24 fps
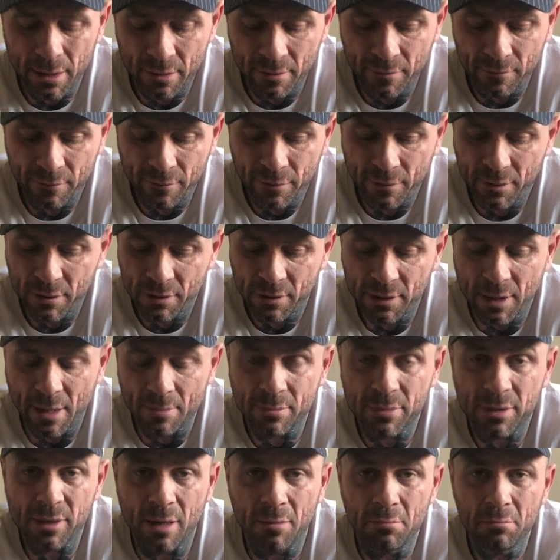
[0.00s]
of
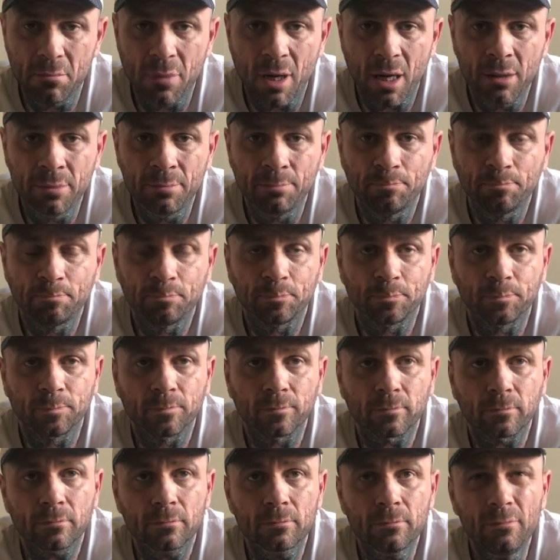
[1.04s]
September,
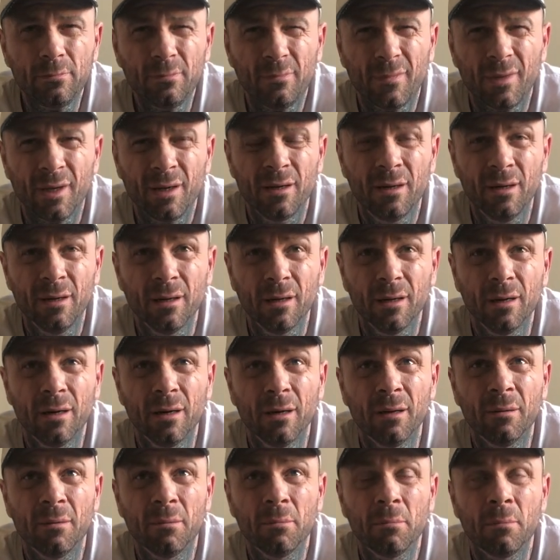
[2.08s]

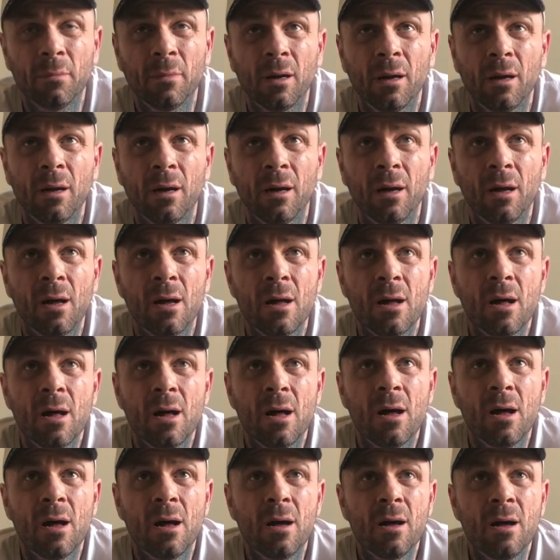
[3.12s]
and
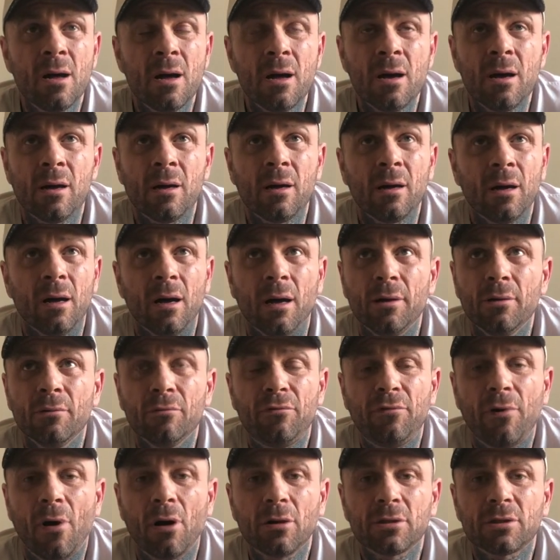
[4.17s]

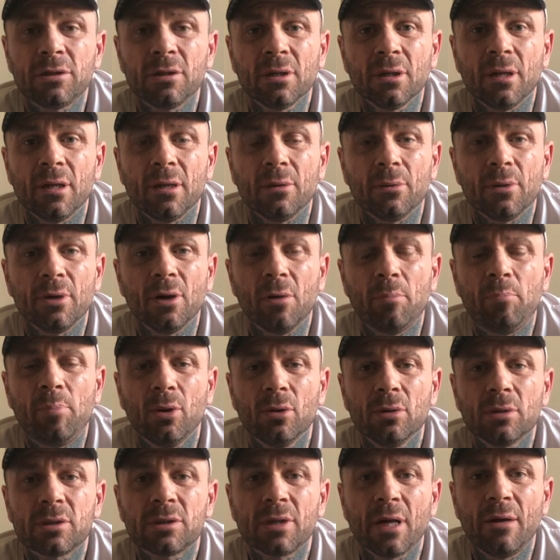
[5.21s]
unfortunately there were no
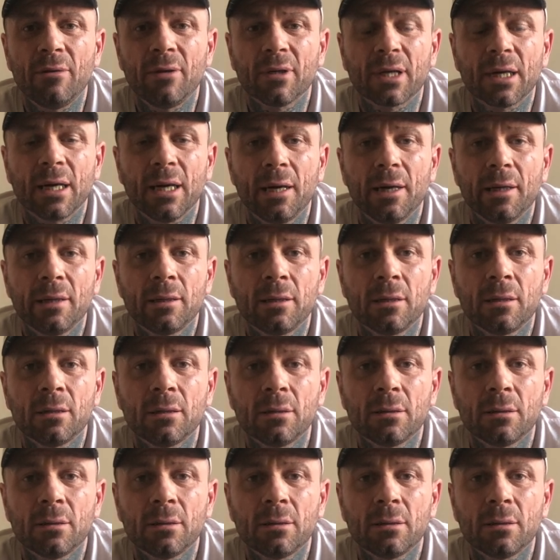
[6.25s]
pulse there again.